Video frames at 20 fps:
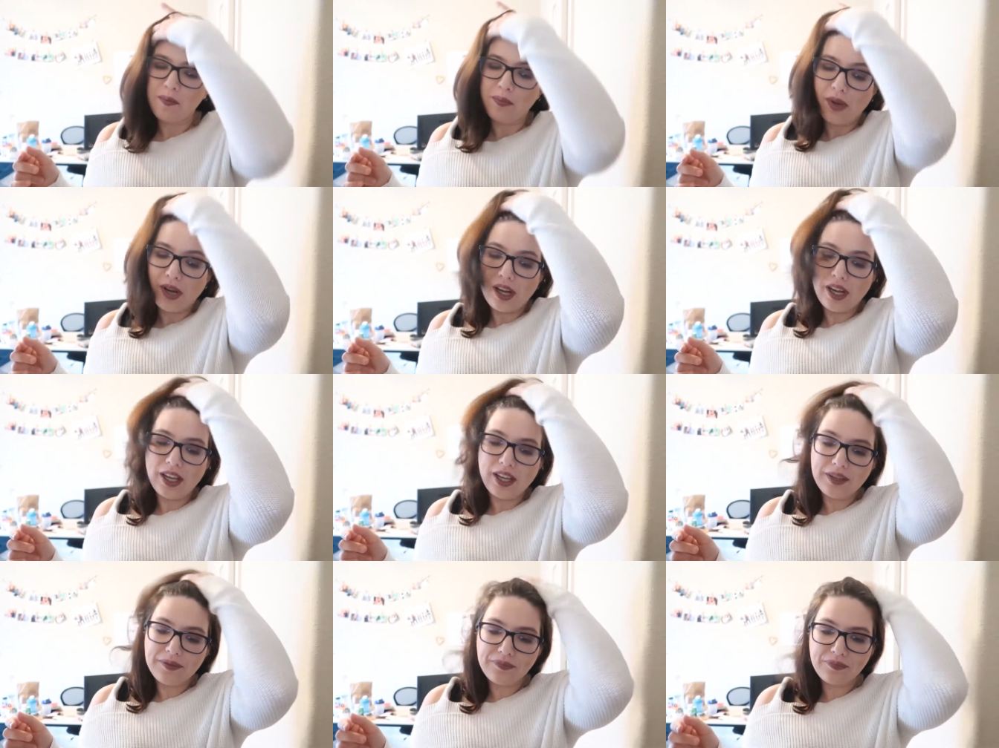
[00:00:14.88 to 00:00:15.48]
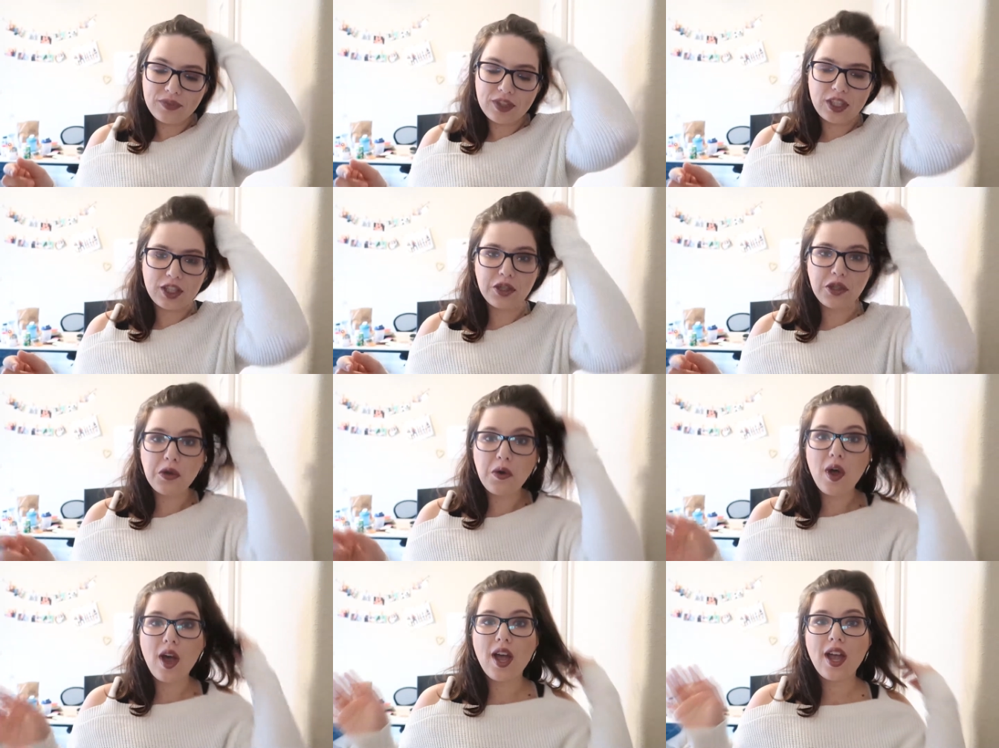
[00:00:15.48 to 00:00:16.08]
But
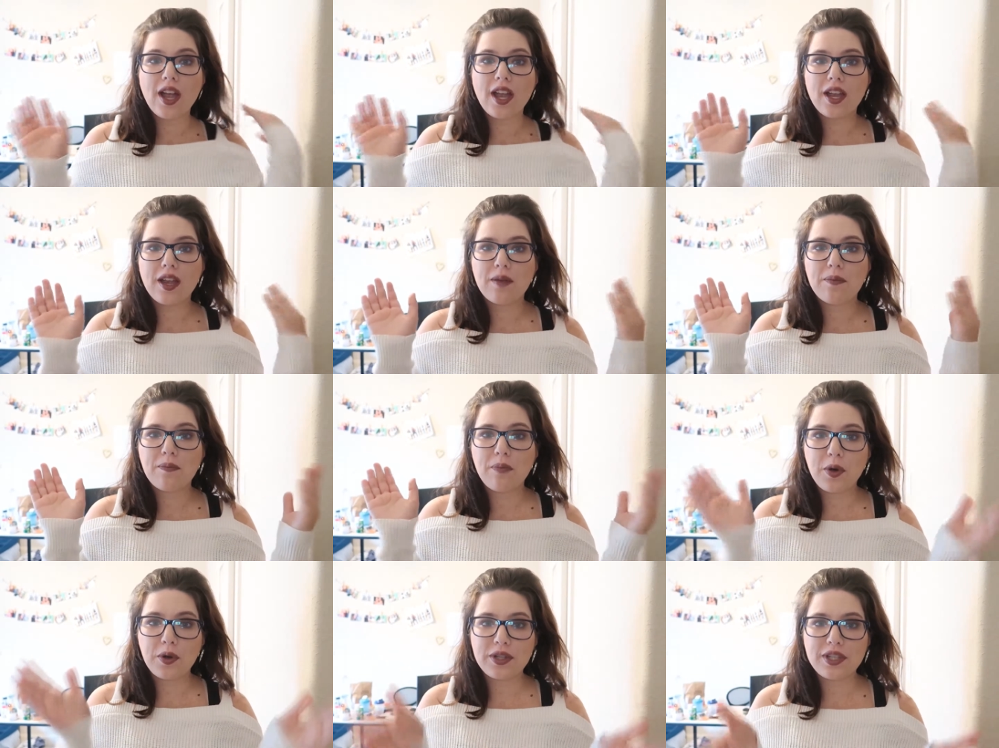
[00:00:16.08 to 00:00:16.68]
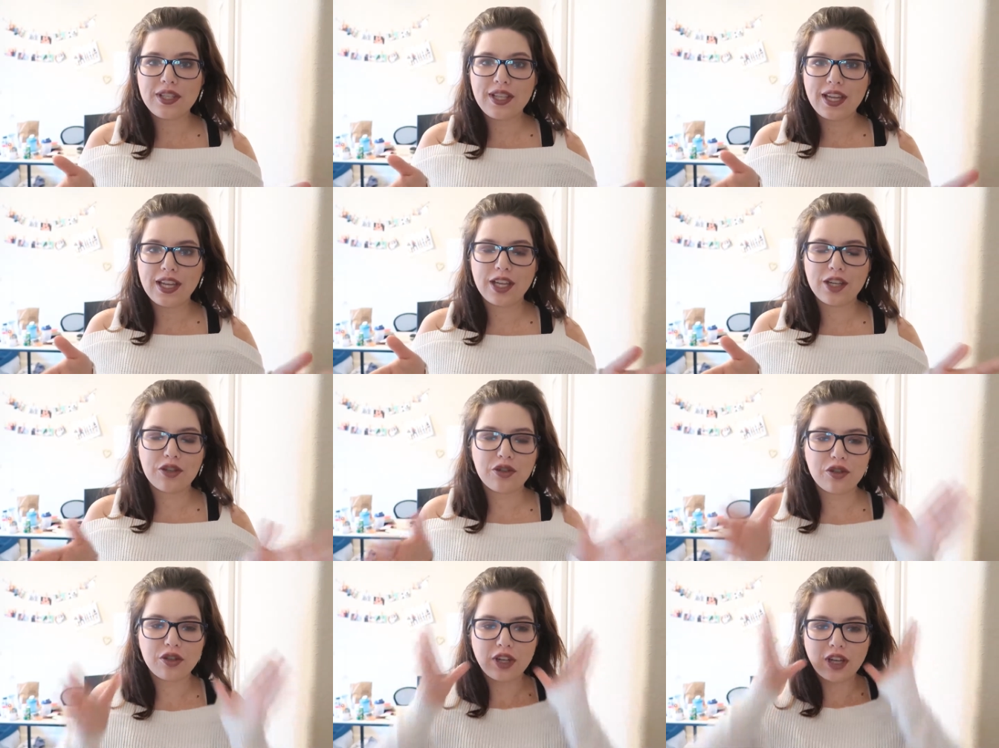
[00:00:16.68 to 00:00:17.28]
so I posted that
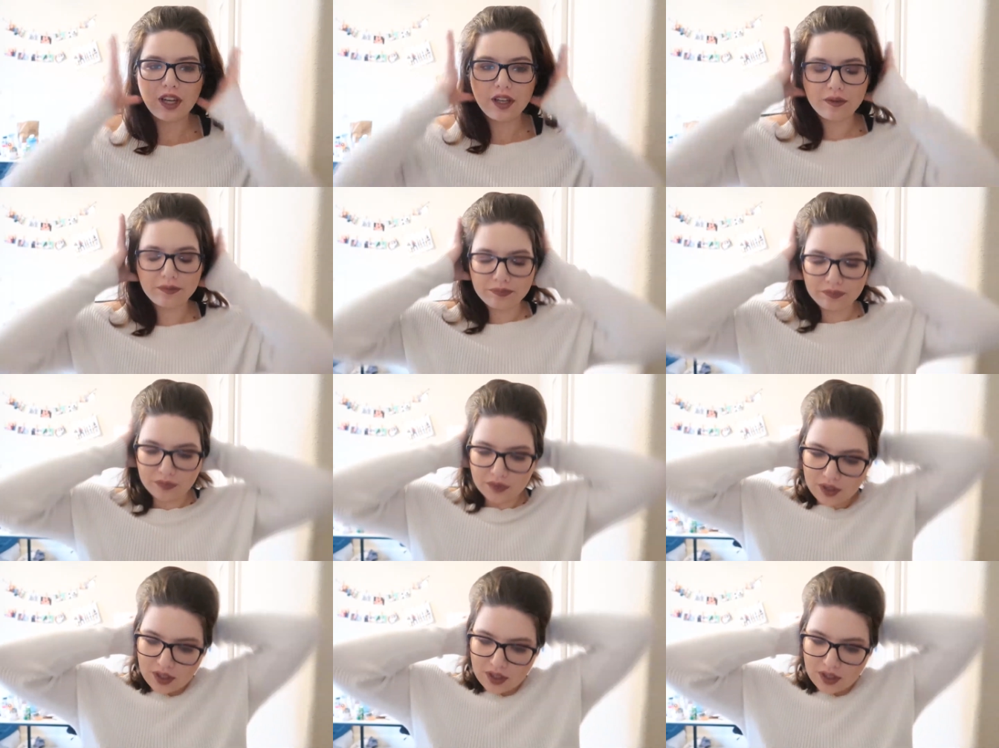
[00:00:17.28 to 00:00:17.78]
yesterday.